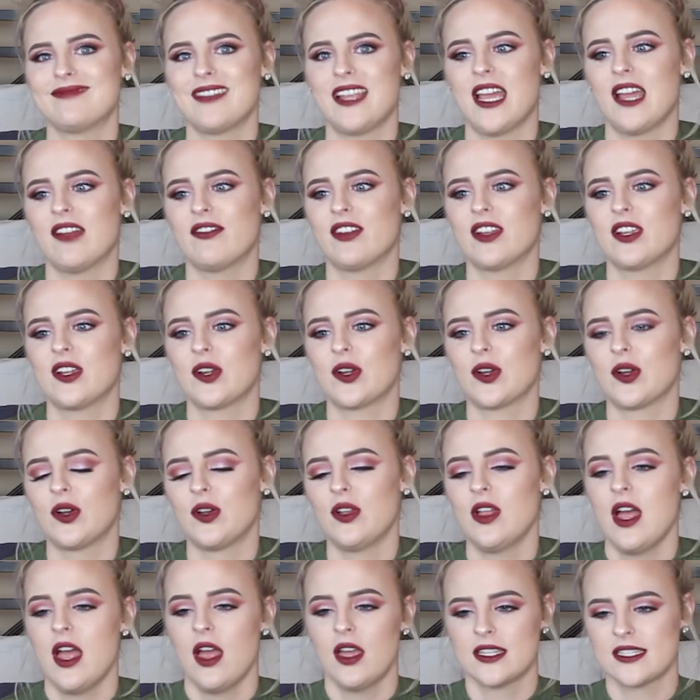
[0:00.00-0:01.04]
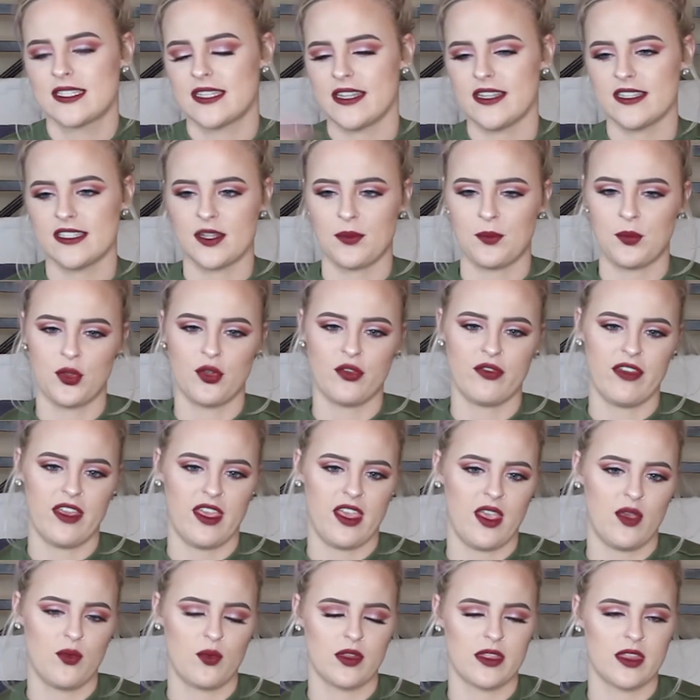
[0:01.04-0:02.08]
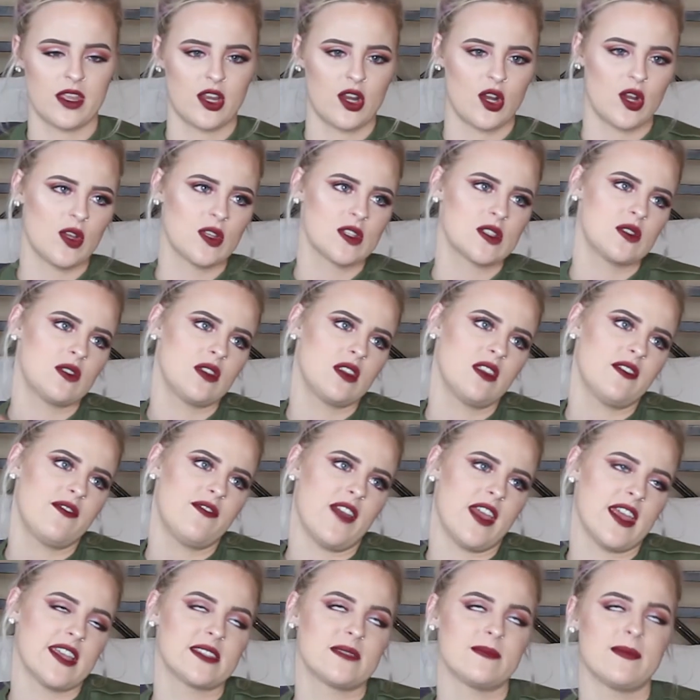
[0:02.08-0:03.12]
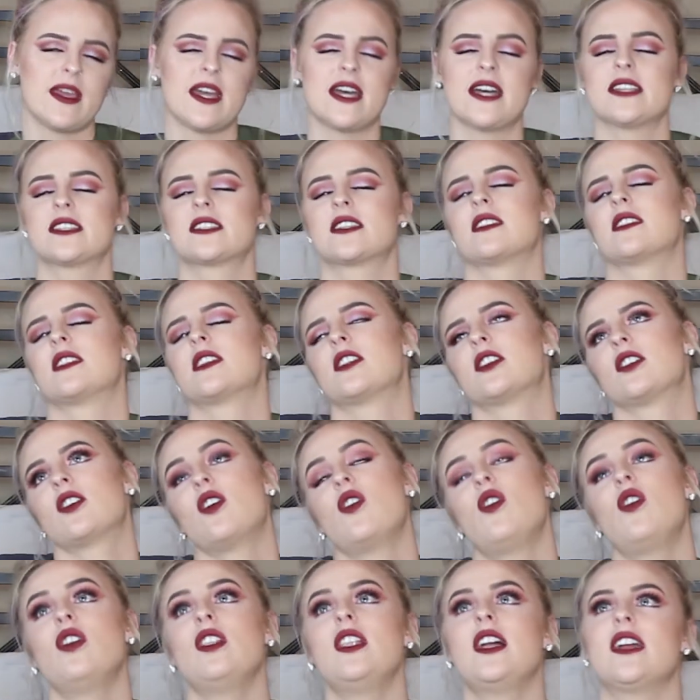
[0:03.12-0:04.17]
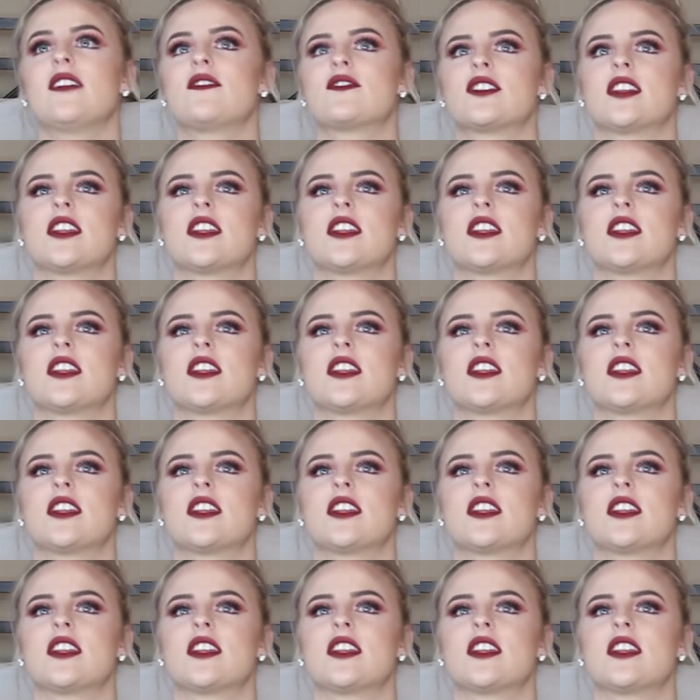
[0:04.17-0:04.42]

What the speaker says: Every girl sees a movie when the girl's doing the face mask and then her whole life